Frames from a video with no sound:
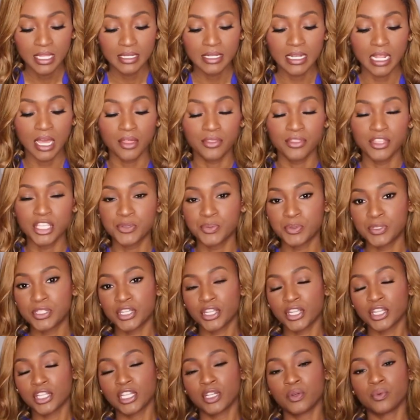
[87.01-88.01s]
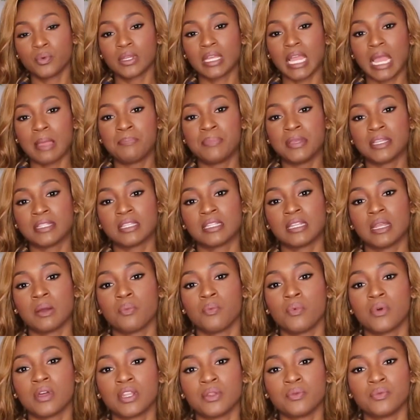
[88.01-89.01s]
Now this particular wig, I picked it
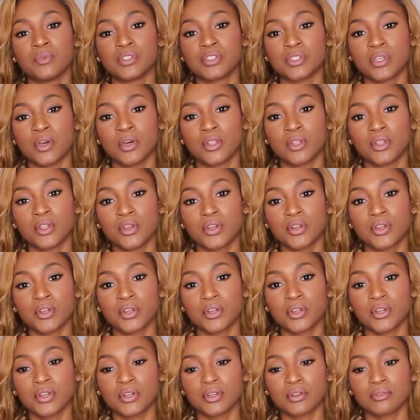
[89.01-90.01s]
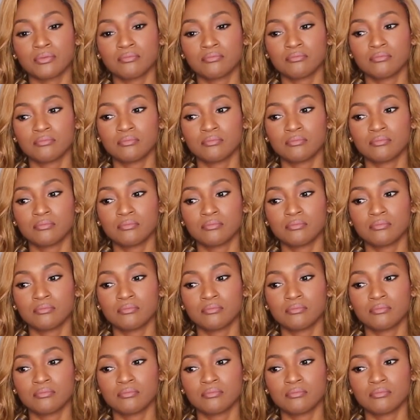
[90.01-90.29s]
up when it was on her